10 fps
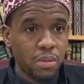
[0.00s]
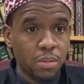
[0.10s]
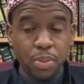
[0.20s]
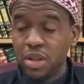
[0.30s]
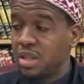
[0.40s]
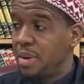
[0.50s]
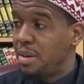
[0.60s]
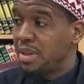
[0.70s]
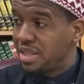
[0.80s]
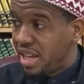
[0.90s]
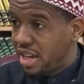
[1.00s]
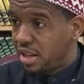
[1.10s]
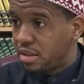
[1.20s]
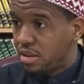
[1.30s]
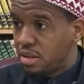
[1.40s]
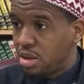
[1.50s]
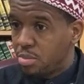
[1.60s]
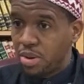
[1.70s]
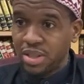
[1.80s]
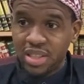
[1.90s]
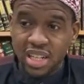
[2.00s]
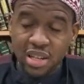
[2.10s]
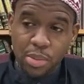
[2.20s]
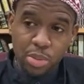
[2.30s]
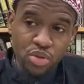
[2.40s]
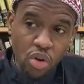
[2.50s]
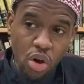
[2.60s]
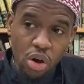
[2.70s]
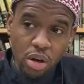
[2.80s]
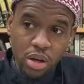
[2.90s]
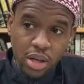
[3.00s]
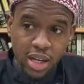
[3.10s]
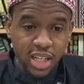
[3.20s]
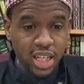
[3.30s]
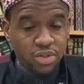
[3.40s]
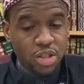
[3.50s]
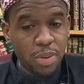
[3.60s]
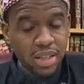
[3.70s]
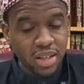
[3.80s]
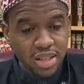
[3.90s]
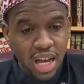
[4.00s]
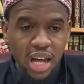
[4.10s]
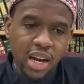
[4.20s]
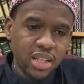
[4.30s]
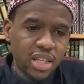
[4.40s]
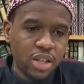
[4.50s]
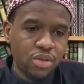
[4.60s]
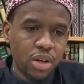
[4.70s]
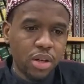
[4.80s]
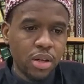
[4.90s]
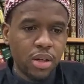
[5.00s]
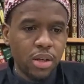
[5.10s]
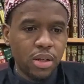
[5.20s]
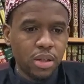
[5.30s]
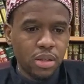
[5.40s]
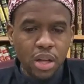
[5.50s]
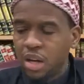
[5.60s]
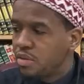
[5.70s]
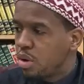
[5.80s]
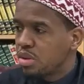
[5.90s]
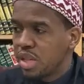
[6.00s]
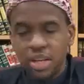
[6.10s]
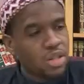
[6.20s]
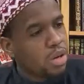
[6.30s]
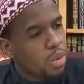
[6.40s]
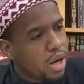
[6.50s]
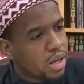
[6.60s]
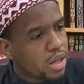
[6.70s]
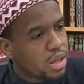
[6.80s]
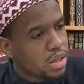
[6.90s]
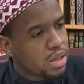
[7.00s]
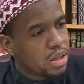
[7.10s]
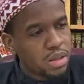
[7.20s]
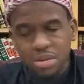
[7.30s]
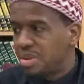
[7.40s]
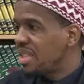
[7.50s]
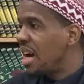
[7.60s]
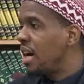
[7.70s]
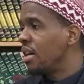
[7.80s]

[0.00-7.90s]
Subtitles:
Person made a mistake, person said something was wrong, he disrespected a scholar, etc. None of those things are what? Bid'ah.